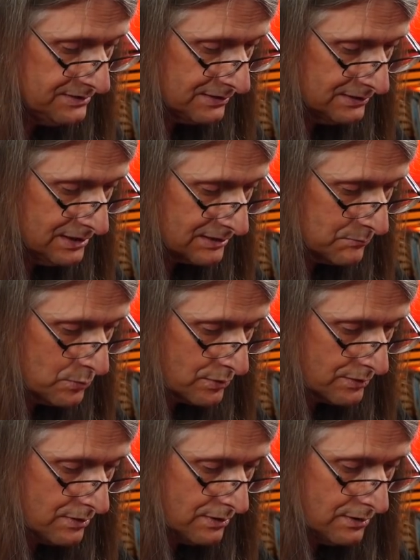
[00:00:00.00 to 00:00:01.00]
need to unlock
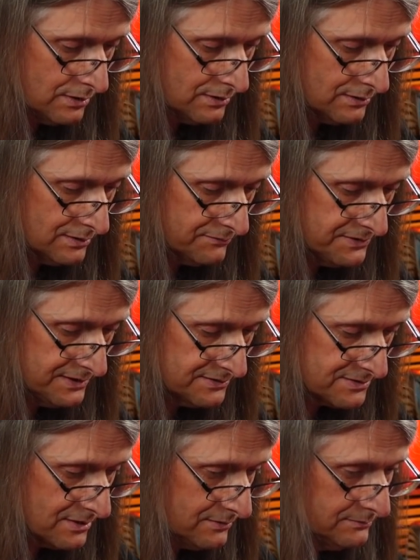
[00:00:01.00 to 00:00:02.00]
more of
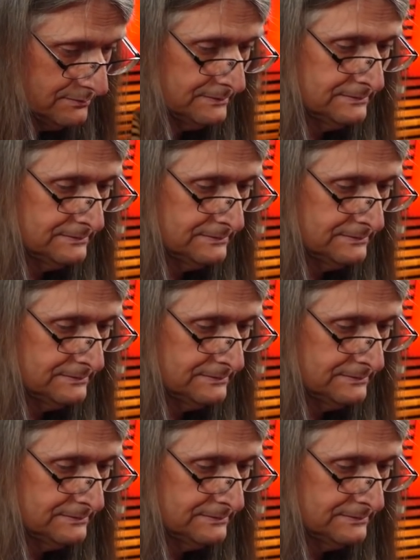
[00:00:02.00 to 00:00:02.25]
these, though.